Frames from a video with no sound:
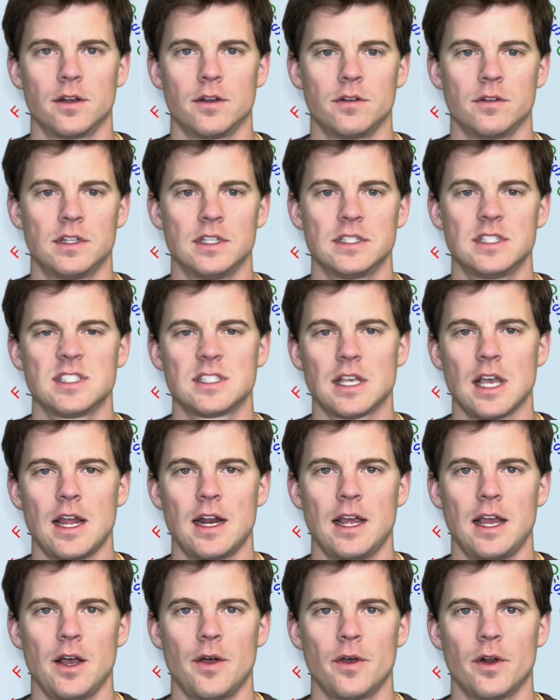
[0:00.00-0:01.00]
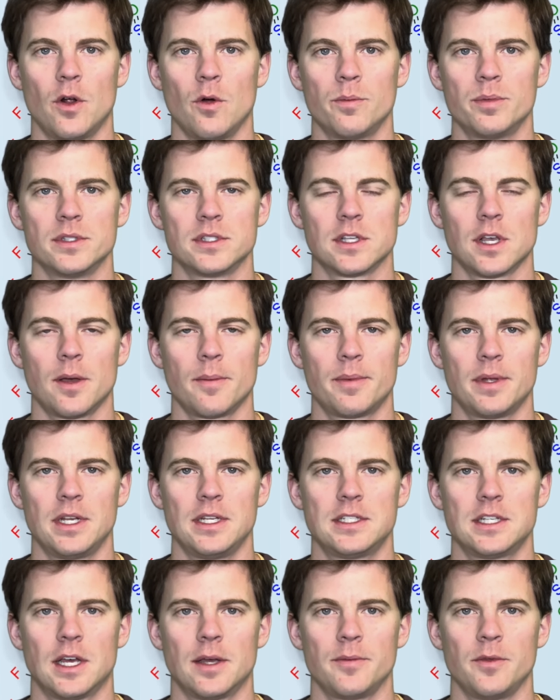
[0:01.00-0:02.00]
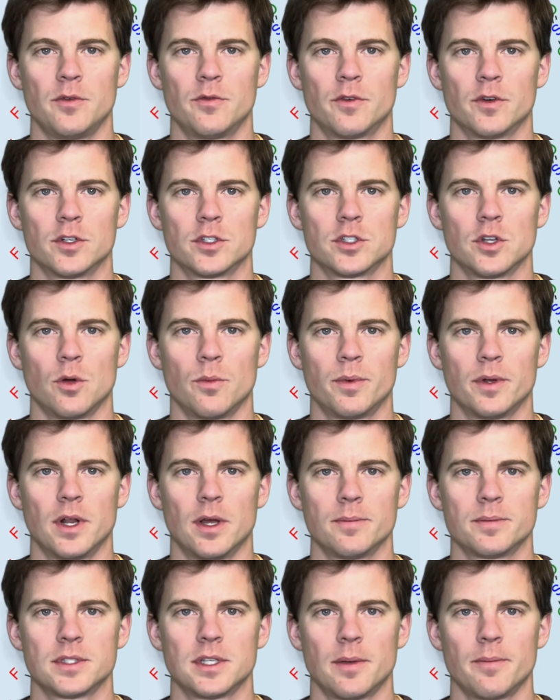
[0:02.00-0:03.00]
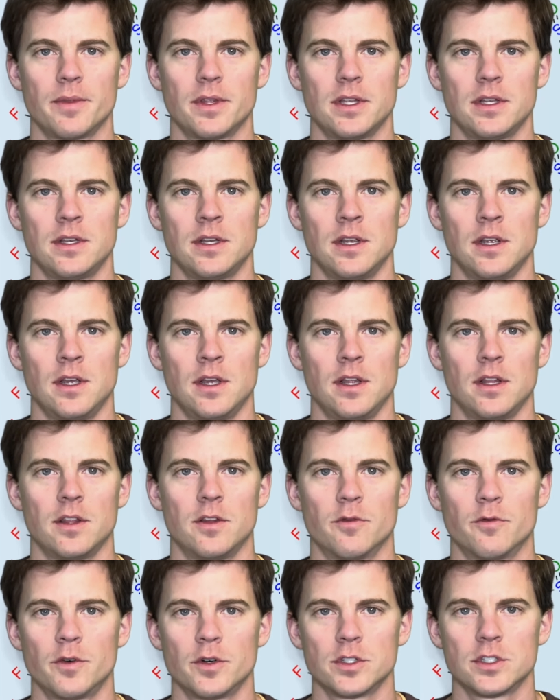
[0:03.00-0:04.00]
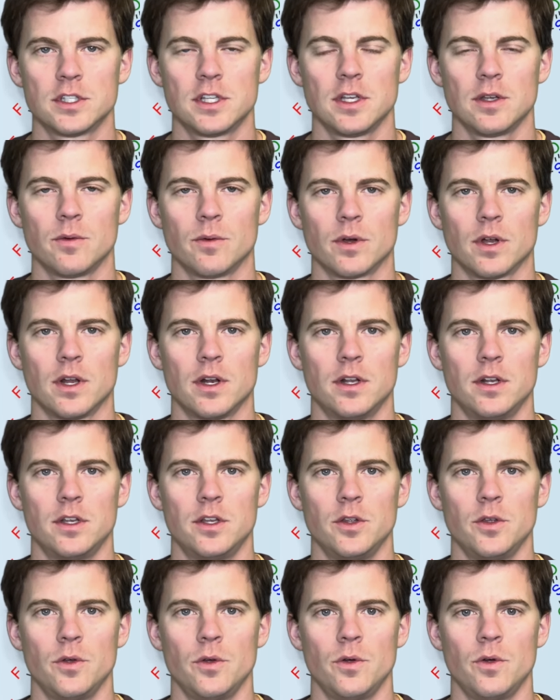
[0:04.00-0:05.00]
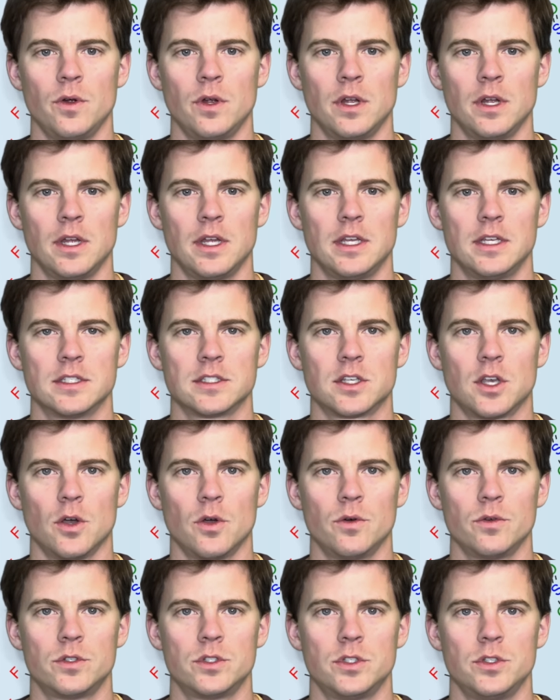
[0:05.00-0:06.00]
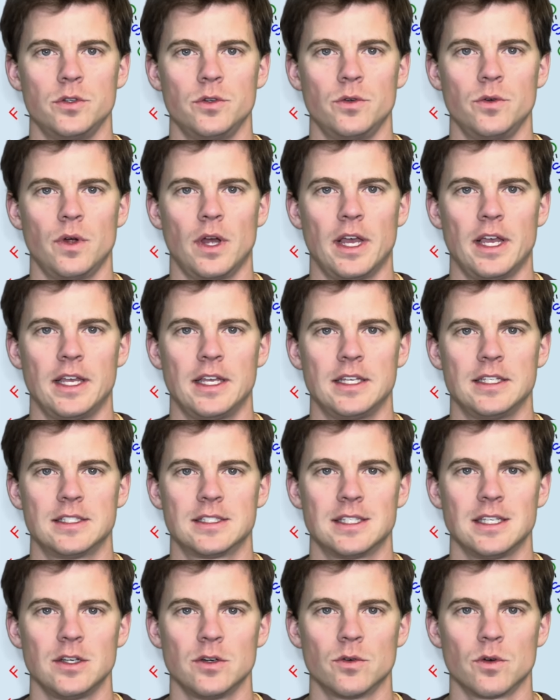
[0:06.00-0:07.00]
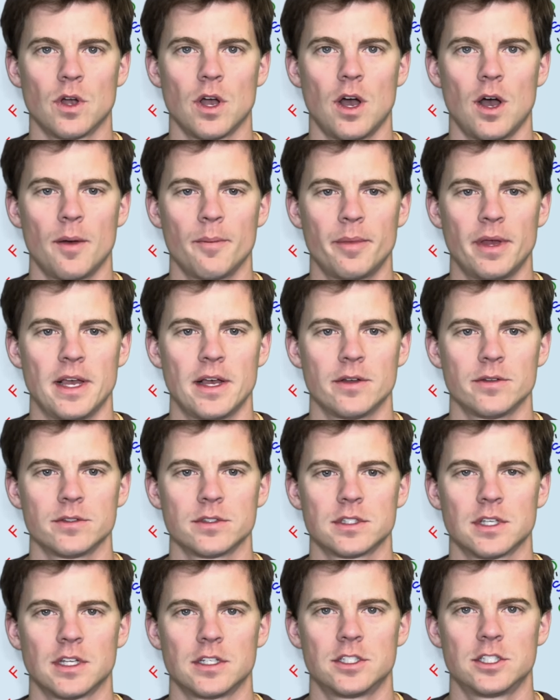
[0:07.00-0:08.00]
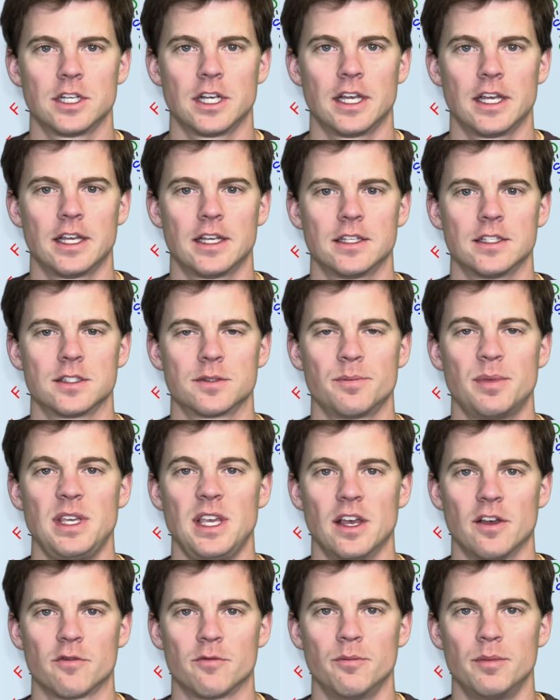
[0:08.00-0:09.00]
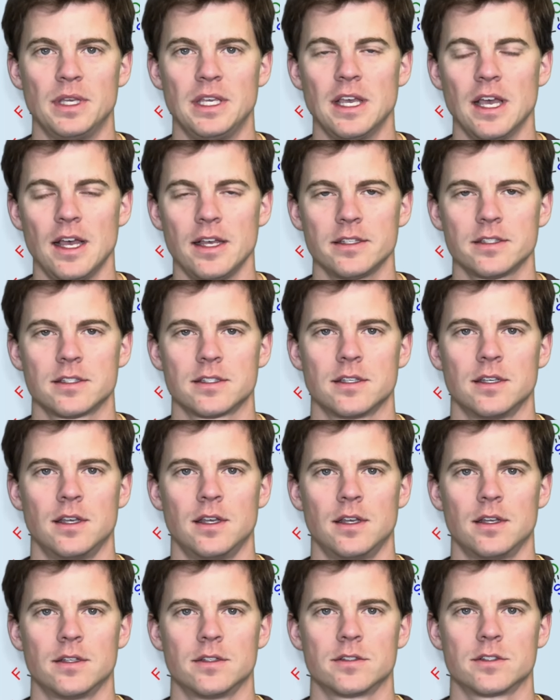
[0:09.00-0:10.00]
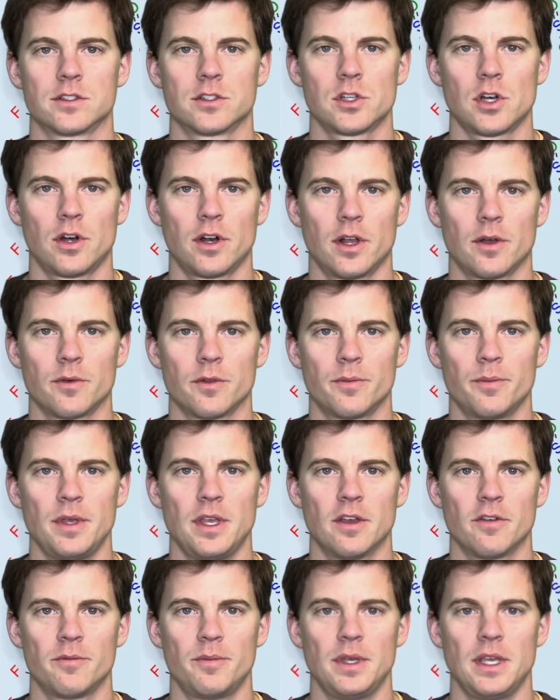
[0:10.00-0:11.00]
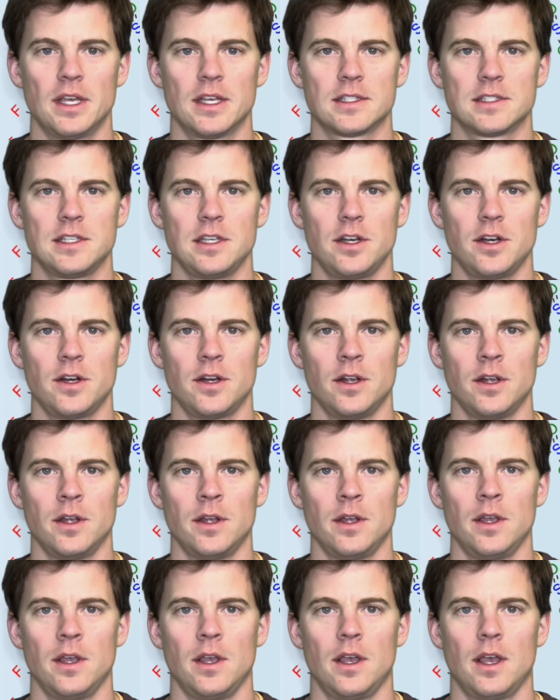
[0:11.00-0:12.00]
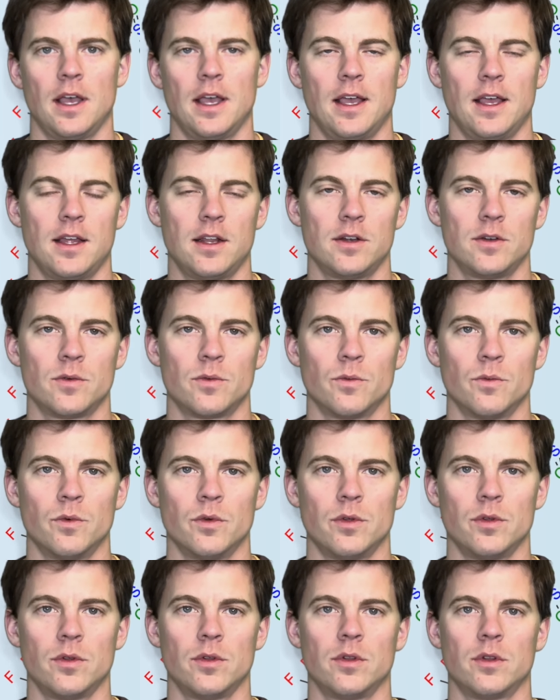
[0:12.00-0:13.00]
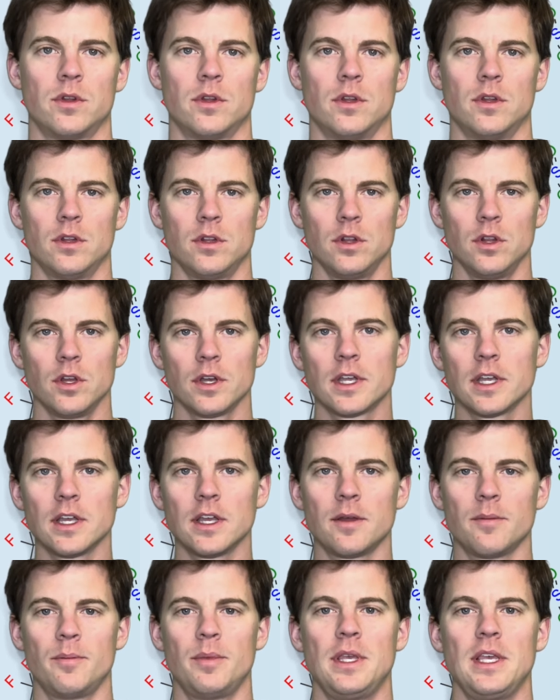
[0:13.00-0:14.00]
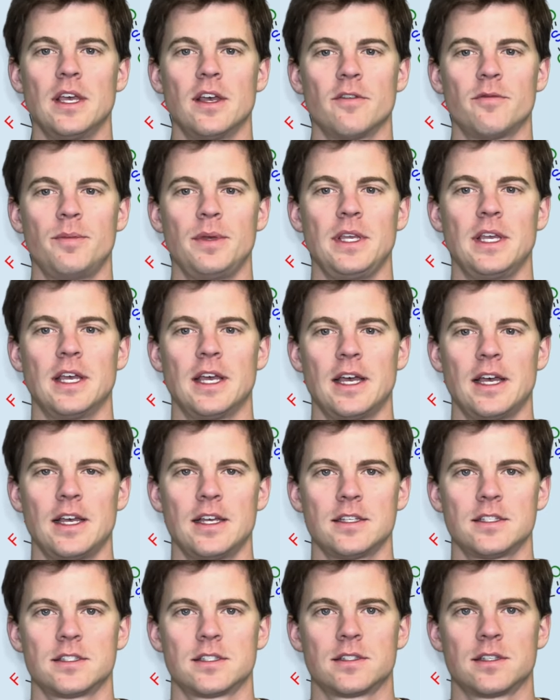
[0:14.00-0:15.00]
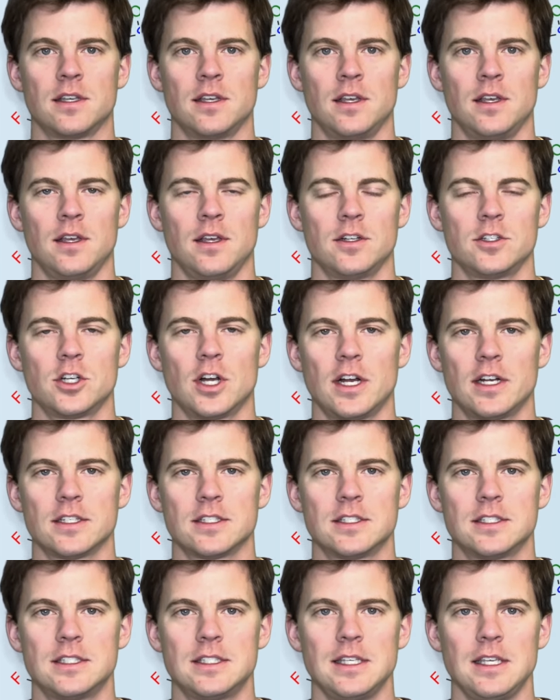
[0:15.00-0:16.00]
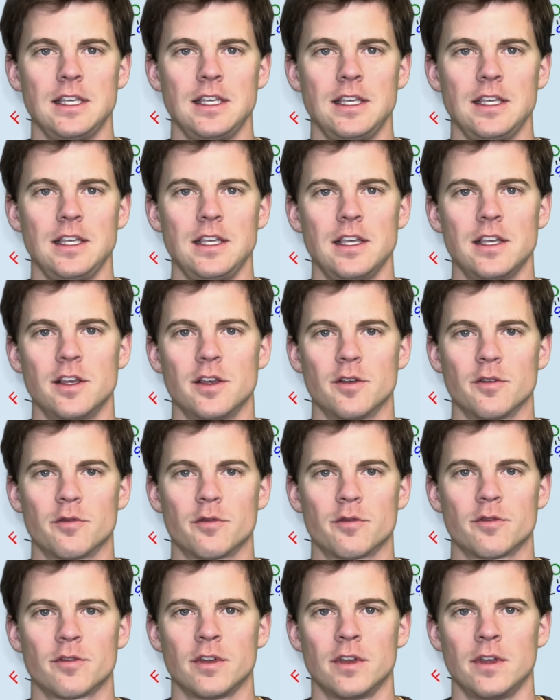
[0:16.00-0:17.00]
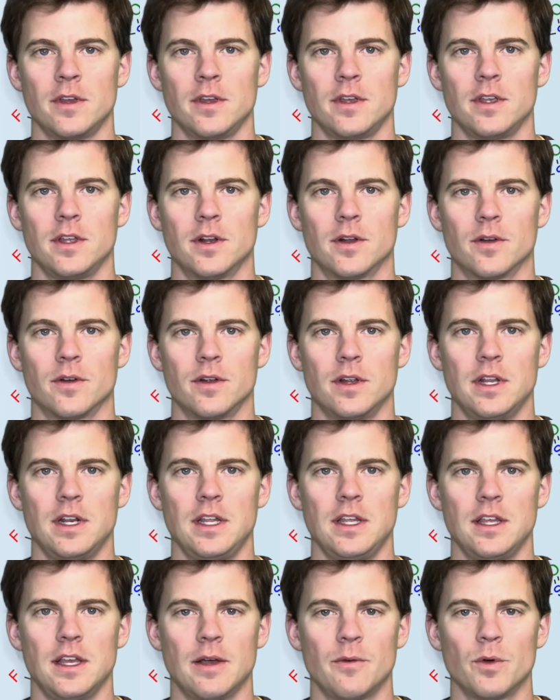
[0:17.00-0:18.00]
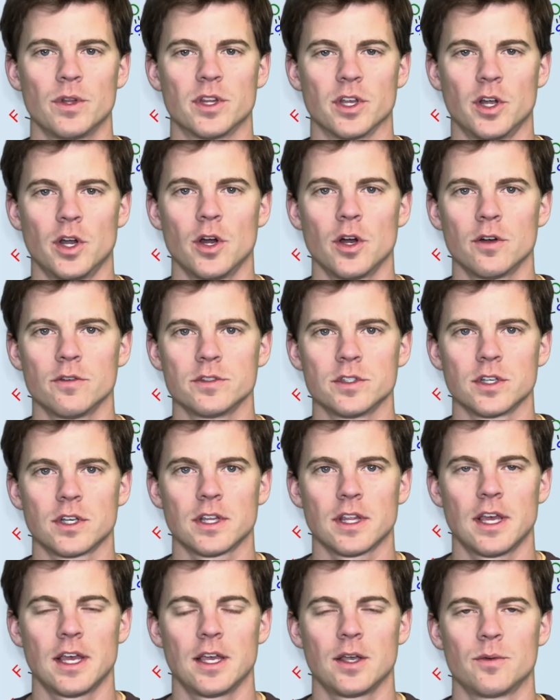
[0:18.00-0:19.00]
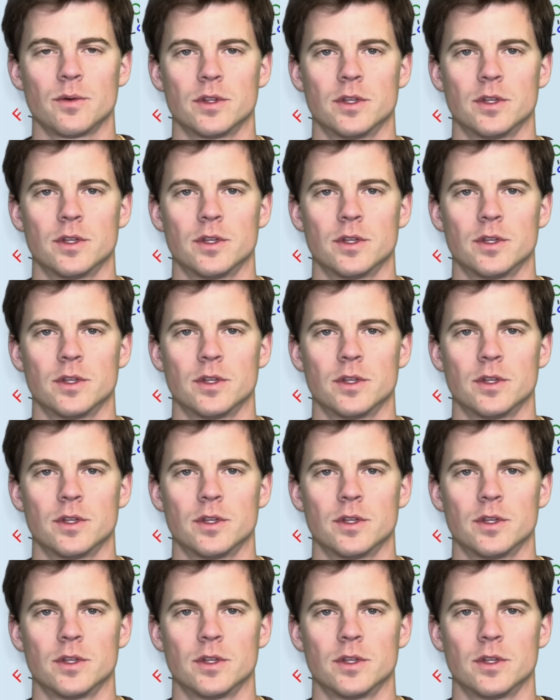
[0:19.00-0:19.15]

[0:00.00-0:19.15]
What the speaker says: this is kind of how it opens up anytime you first open up something. The first thing we're going to do is go to a single compound such as PFBS. Let's start out with PFBS here. And we'll look at PFBS, try to see if, what the curves look like, what